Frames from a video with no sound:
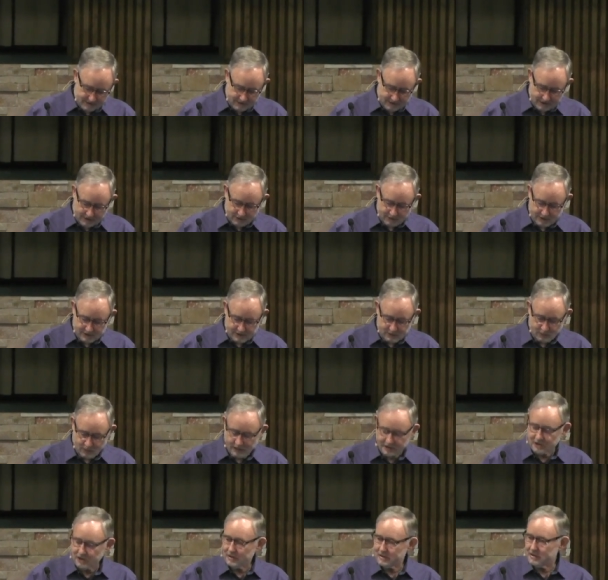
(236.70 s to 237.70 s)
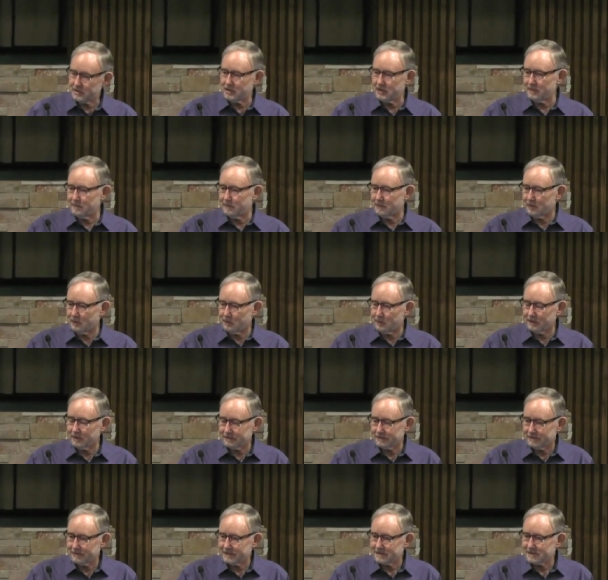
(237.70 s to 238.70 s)
now he's watching sheep in the
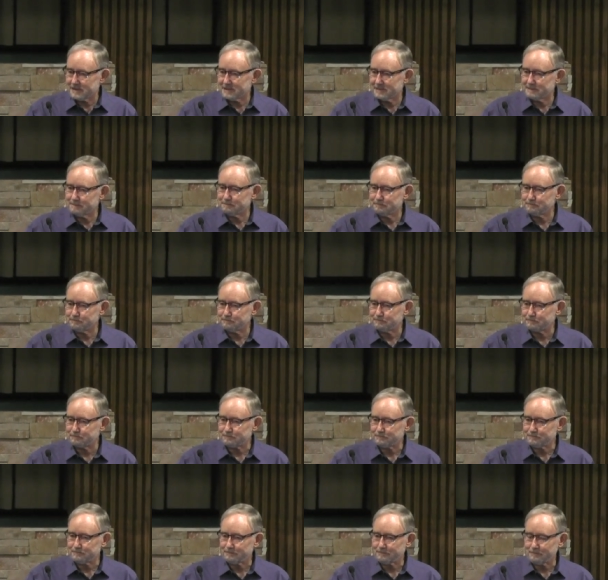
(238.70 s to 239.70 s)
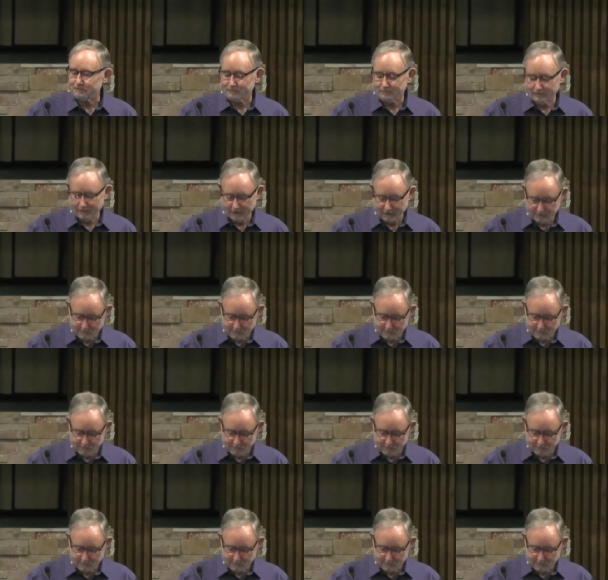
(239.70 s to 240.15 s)
wilderness. And